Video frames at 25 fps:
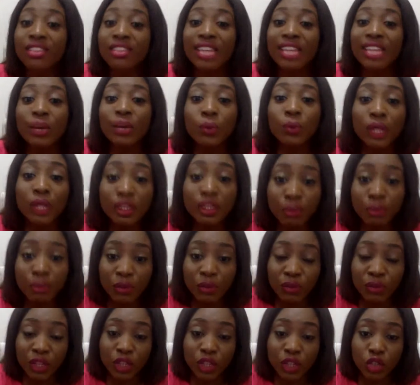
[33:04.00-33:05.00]
there will be
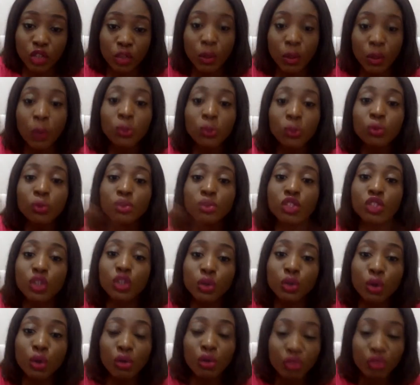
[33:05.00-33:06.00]
victory. But would you
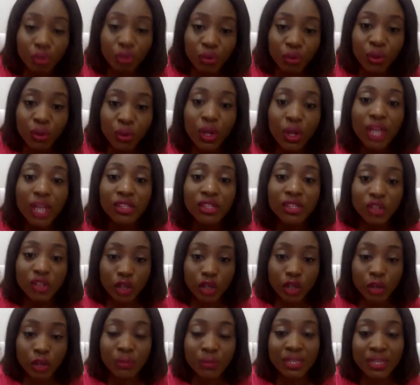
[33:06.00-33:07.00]
go through
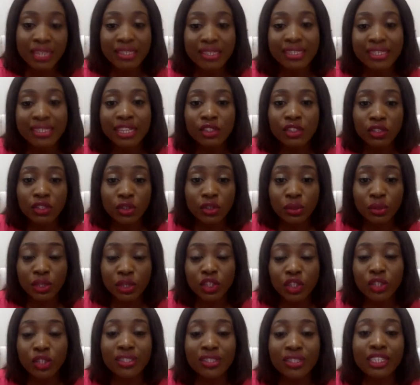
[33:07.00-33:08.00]
circumstances and
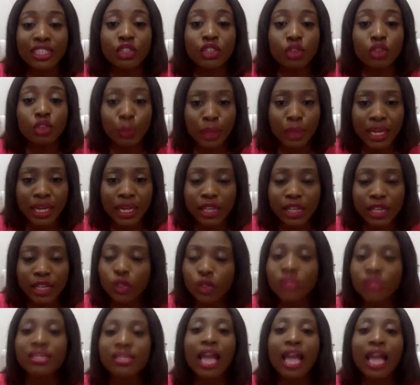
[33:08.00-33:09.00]
situations and
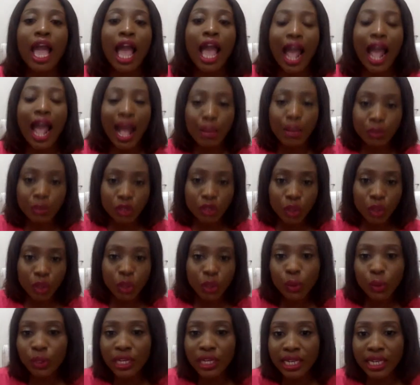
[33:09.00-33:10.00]
tribulations?
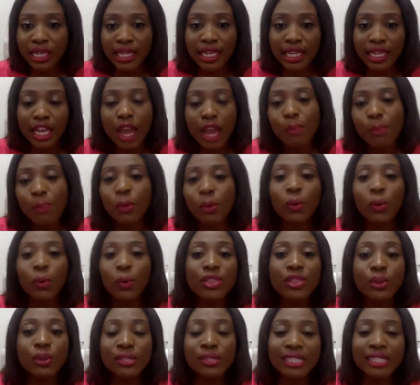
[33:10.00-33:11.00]
Absolutely. But
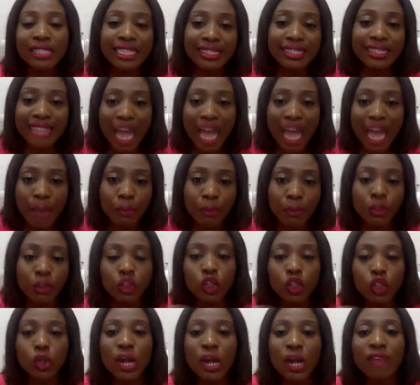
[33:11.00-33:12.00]
when those things happen,
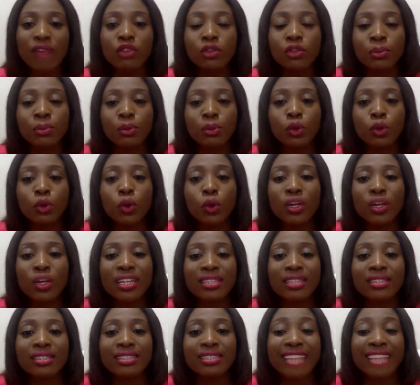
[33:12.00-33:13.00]
do you have those people who
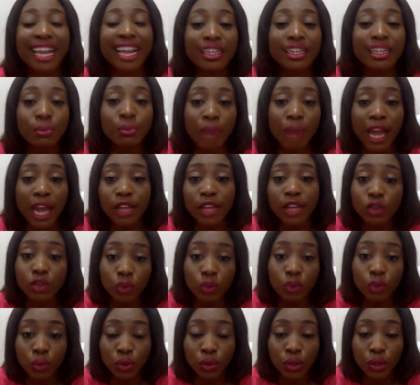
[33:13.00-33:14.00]
can stand by
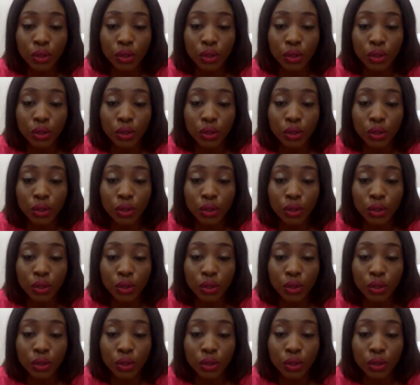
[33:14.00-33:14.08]
you,